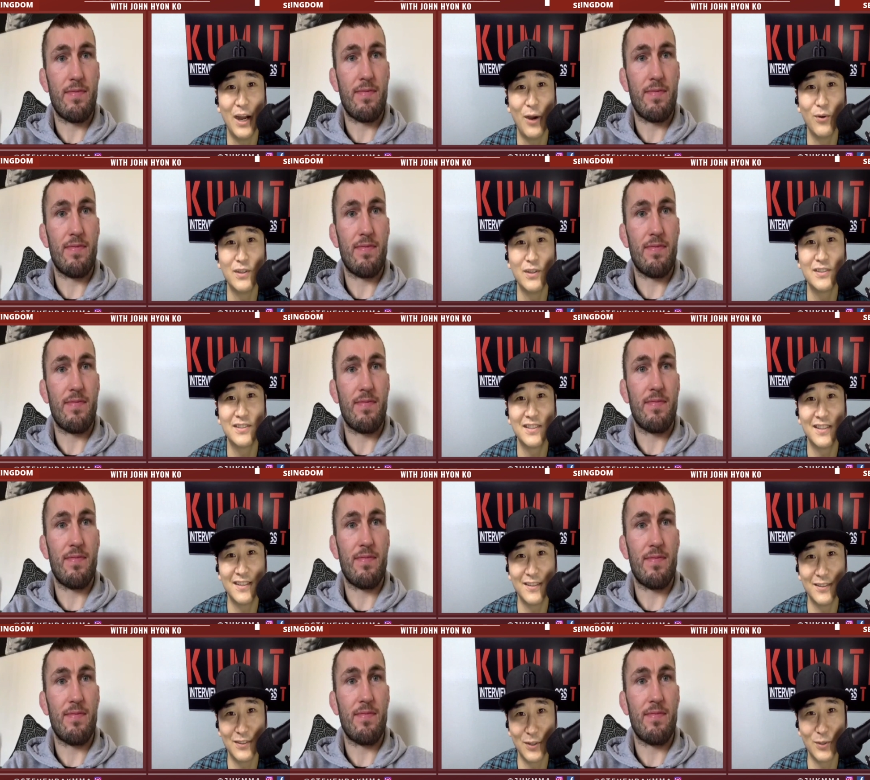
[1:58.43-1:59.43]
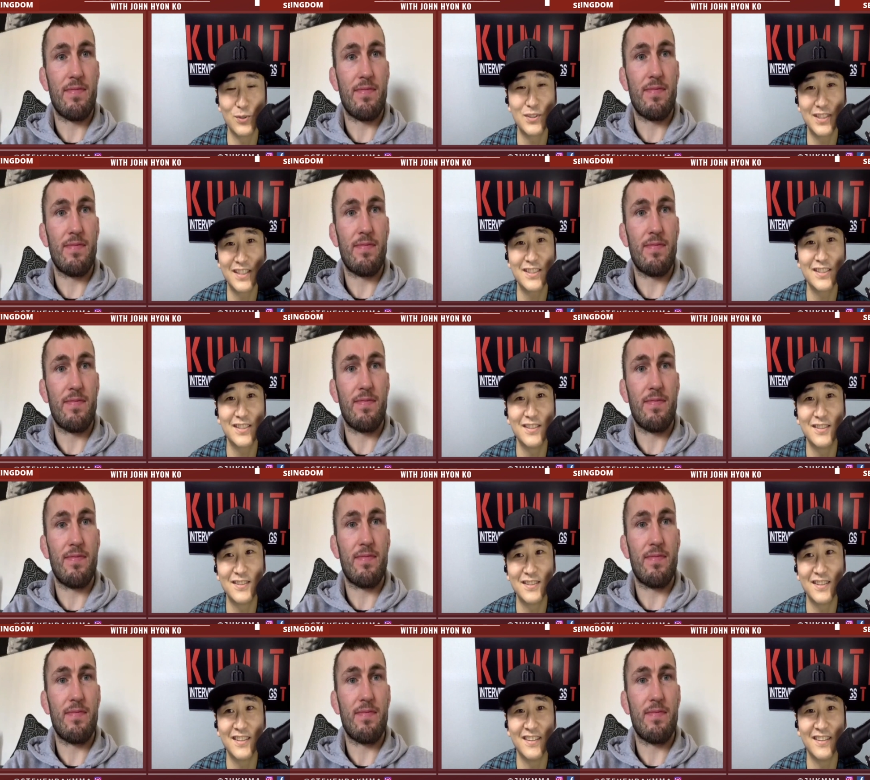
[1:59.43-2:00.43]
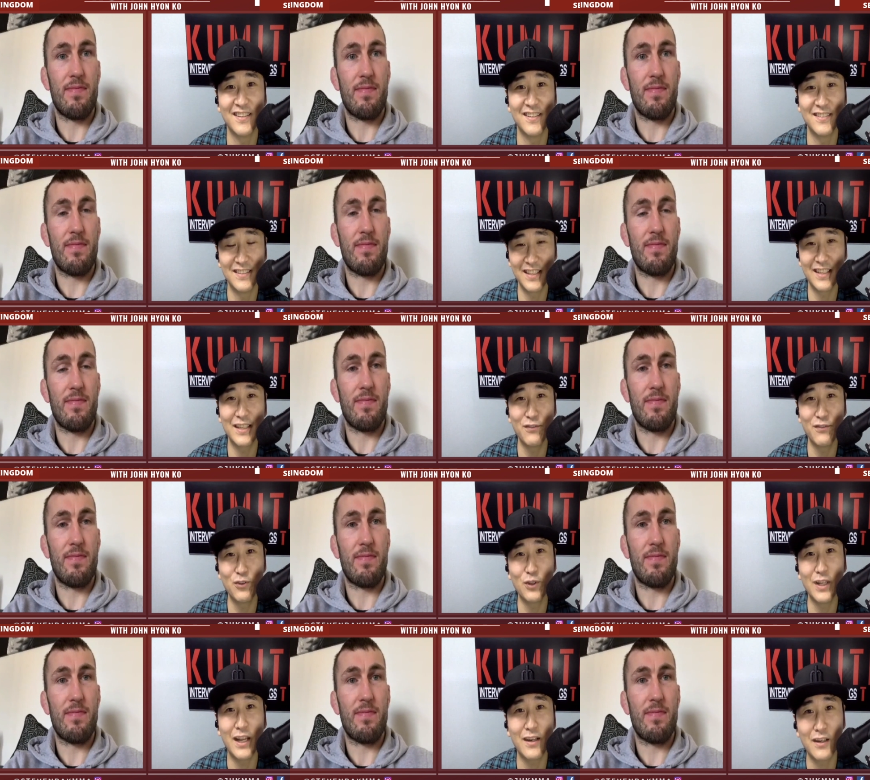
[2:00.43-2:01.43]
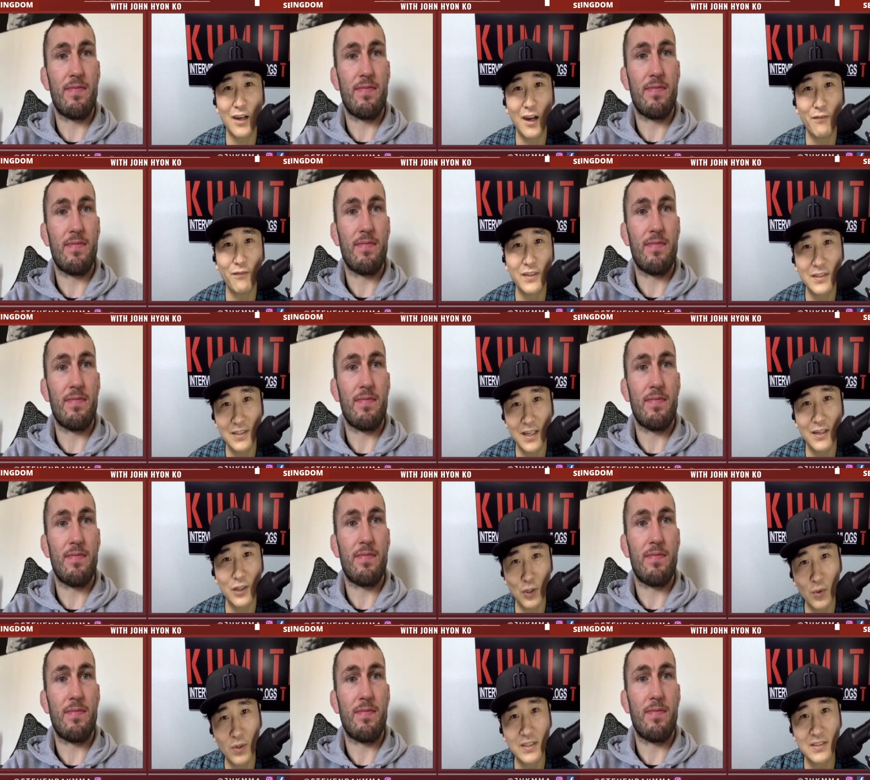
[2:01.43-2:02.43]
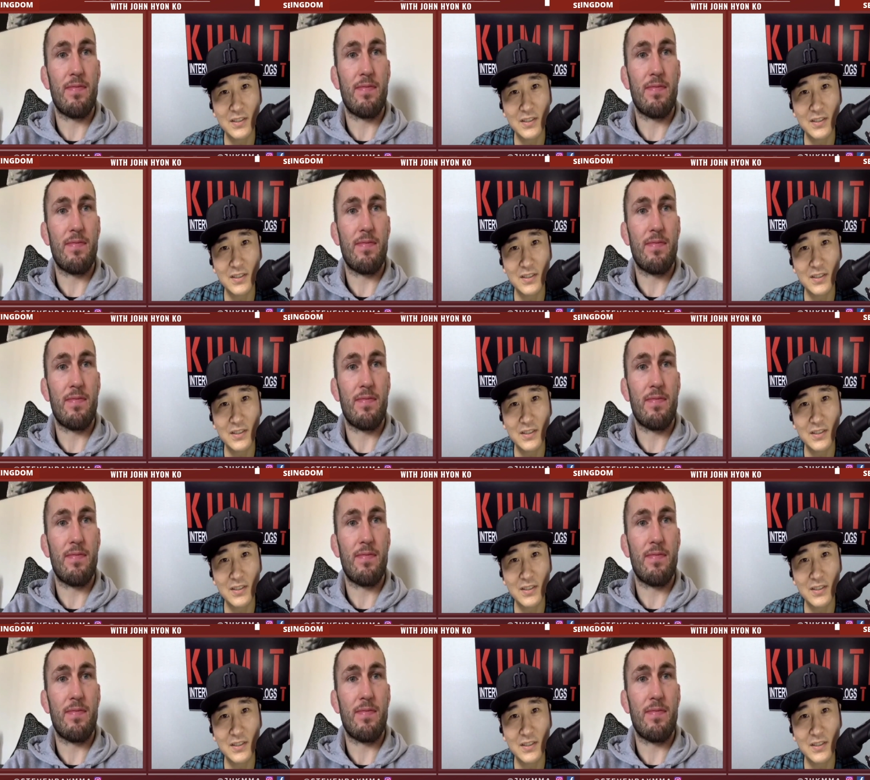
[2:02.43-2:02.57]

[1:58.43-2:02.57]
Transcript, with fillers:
Speaker 1: How was uh, those sessions, and uh, did it give you a lot of confidence, kind of going